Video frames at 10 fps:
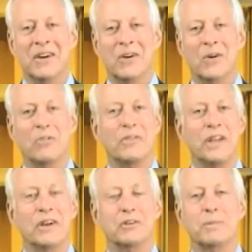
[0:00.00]
over the
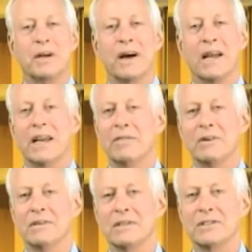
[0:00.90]
years, but I
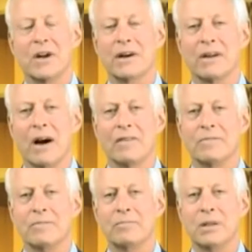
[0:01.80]
never started off
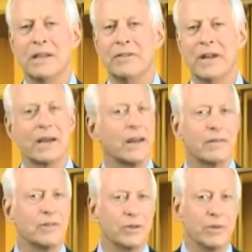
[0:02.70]
believing I could
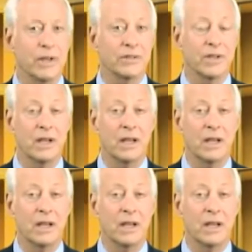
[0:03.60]
ever do this.